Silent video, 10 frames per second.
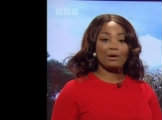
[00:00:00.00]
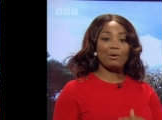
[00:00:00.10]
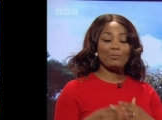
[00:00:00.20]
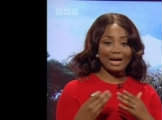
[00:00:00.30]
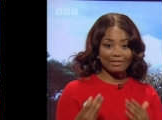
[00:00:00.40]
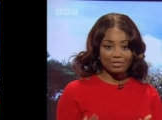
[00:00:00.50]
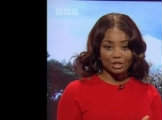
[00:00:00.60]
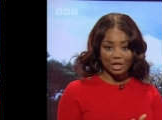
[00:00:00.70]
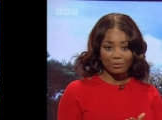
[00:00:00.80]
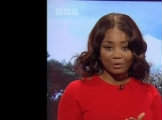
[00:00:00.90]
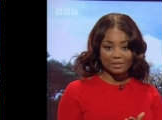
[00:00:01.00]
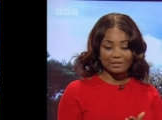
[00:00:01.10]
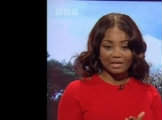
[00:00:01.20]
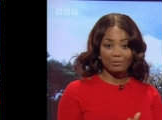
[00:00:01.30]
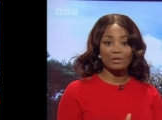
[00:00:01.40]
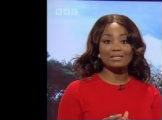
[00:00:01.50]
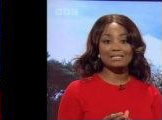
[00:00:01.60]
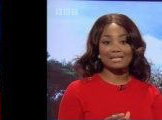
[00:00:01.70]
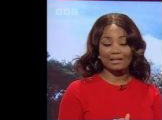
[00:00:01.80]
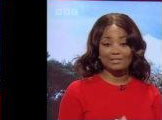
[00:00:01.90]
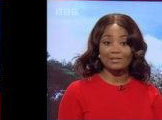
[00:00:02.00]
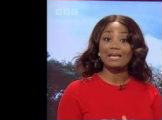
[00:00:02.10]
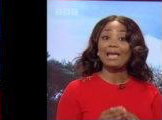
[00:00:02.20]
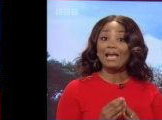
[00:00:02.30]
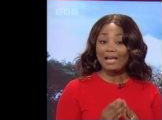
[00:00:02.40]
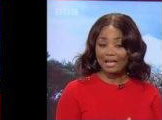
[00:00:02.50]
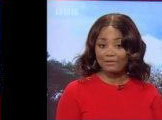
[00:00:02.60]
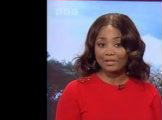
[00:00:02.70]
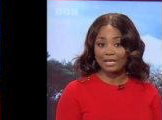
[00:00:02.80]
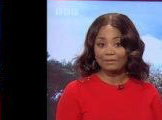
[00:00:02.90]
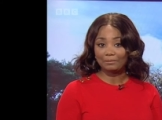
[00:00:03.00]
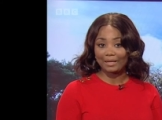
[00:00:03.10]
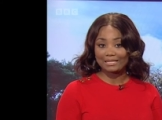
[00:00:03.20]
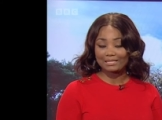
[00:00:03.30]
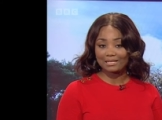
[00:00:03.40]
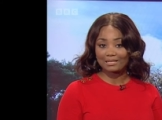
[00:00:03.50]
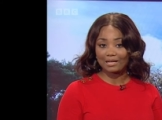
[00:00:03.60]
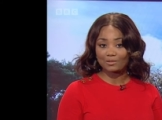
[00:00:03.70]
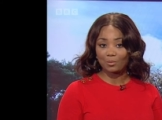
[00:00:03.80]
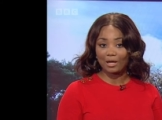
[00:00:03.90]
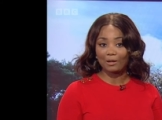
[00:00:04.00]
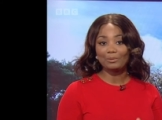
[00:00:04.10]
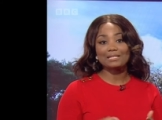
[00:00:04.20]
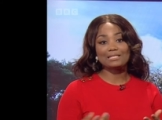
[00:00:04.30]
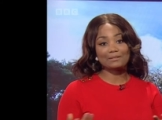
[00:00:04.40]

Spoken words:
Now, when we had the showers, they were scattered heavy in places as well, but it